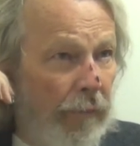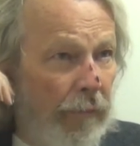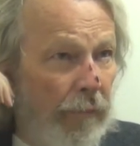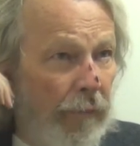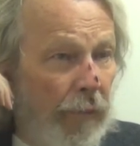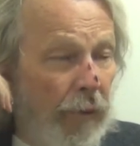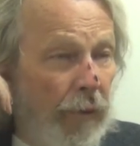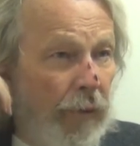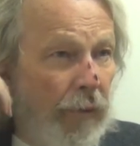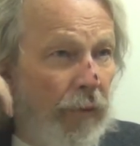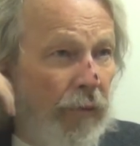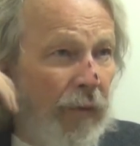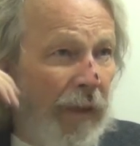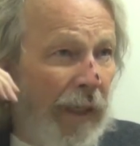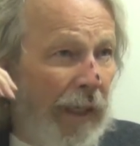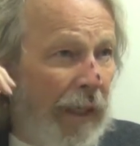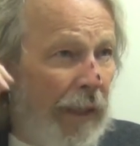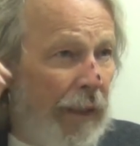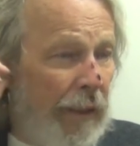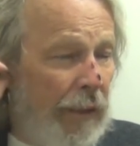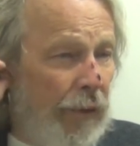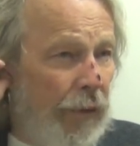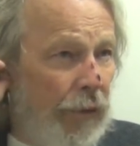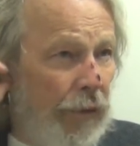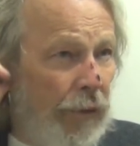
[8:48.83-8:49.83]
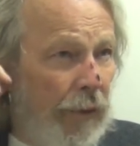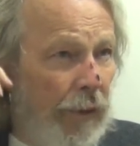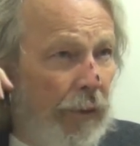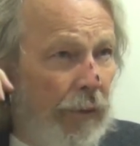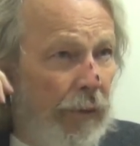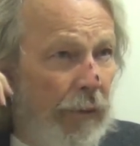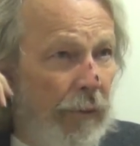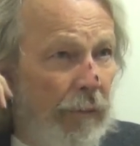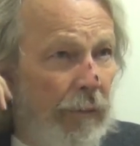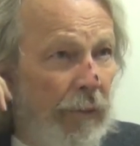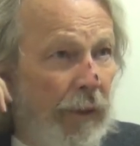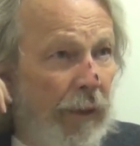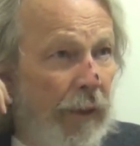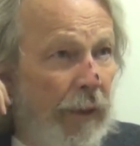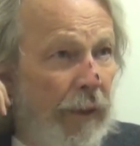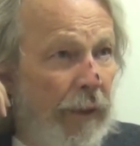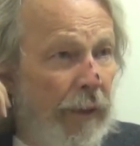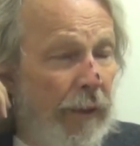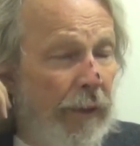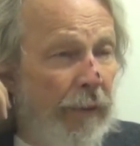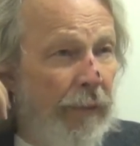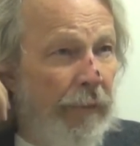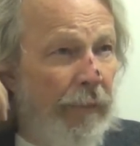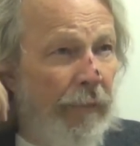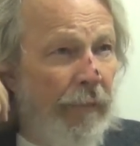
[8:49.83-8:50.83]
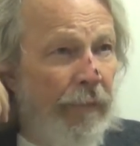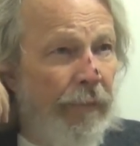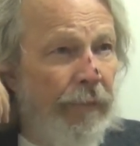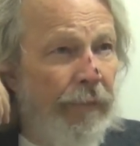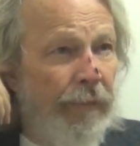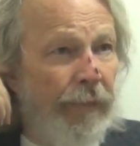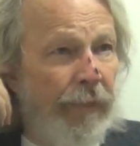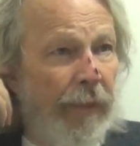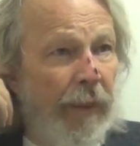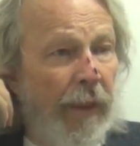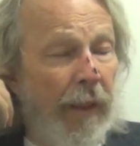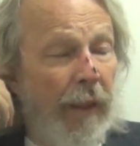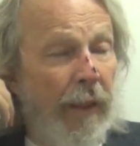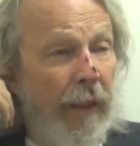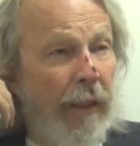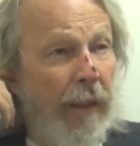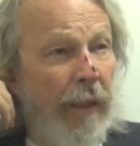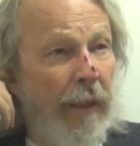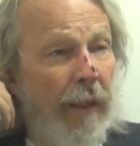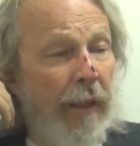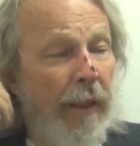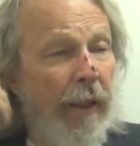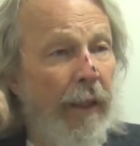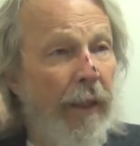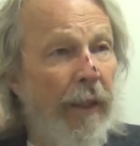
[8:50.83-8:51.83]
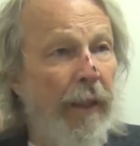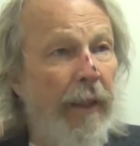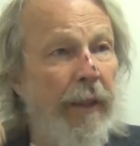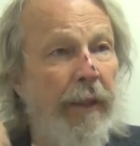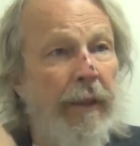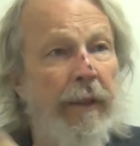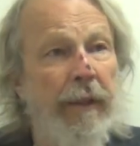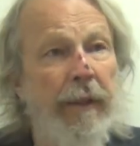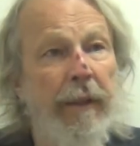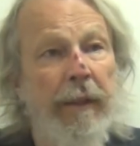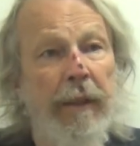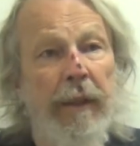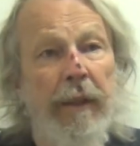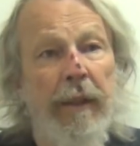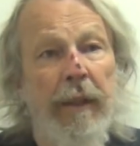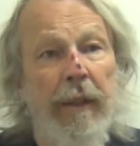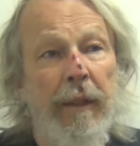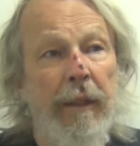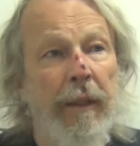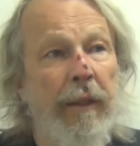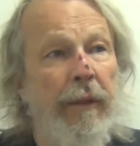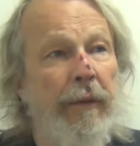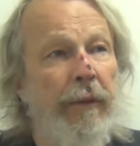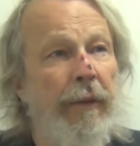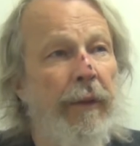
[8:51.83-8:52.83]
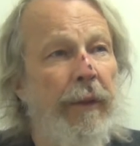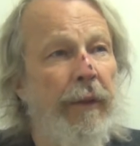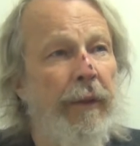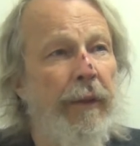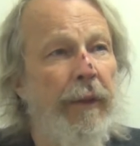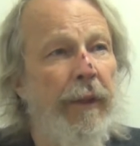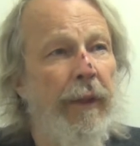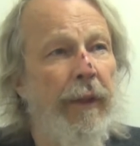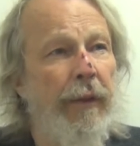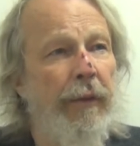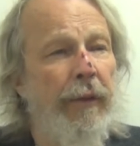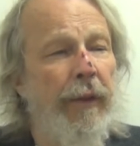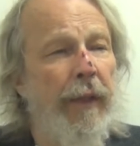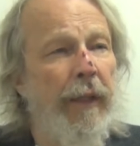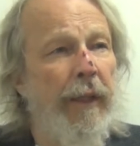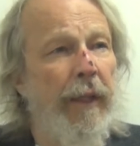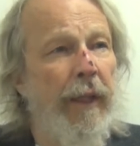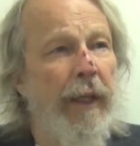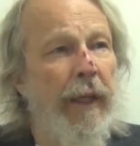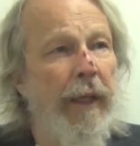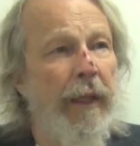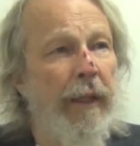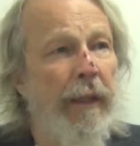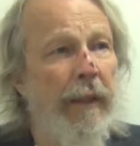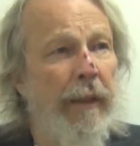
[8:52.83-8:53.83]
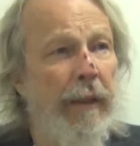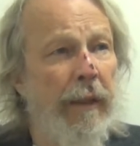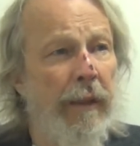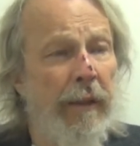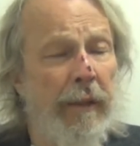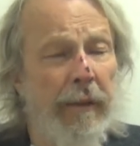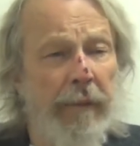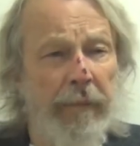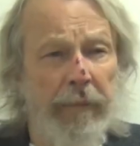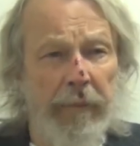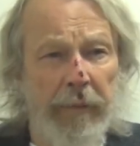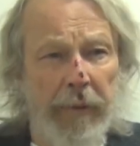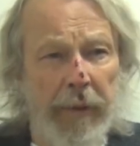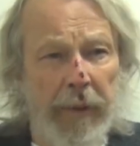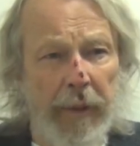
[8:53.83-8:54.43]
moved out of the central building, and uh, they had a,